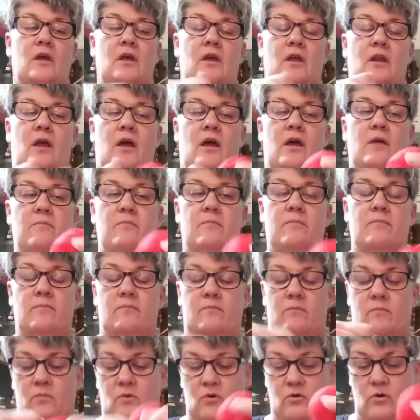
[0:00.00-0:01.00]
And I
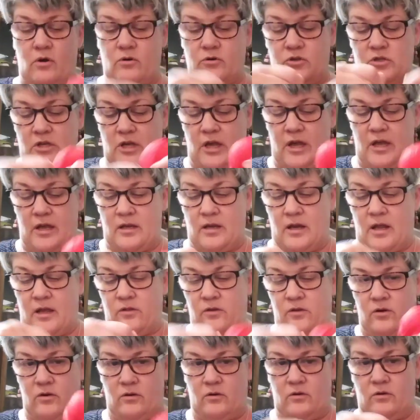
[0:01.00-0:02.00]
crochet
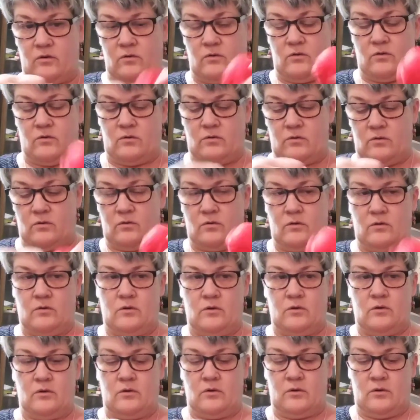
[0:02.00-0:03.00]
another
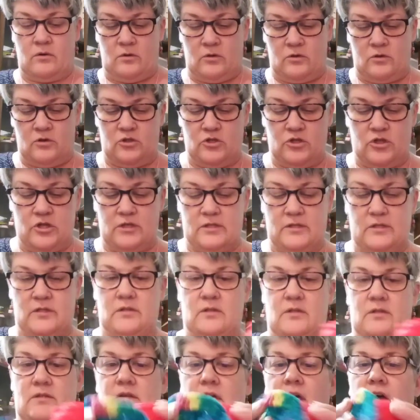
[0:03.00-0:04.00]
just
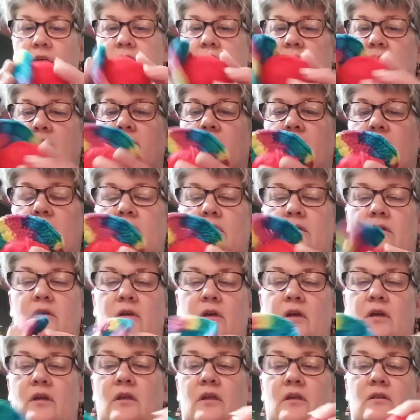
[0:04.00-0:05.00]
the size of it,
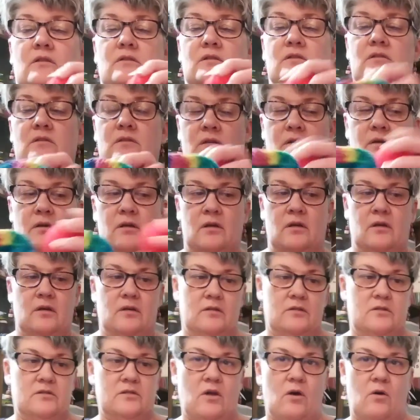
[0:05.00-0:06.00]
and it's
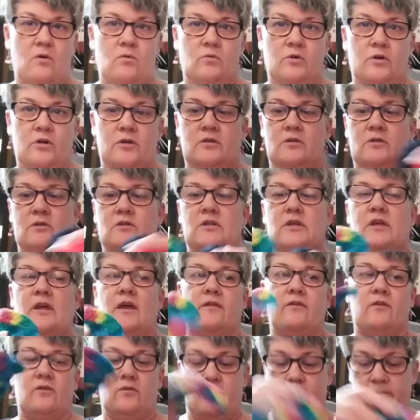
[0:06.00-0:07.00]
sewn
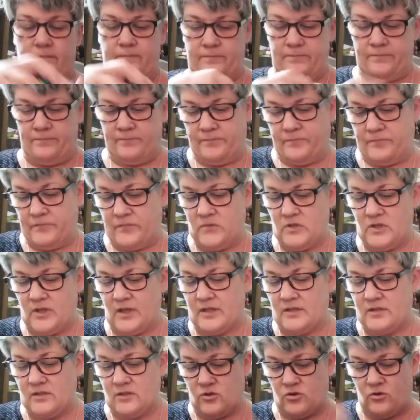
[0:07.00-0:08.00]
together. So
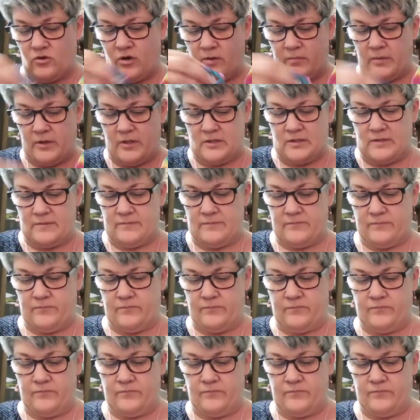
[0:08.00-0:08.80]
that's the scrubbies.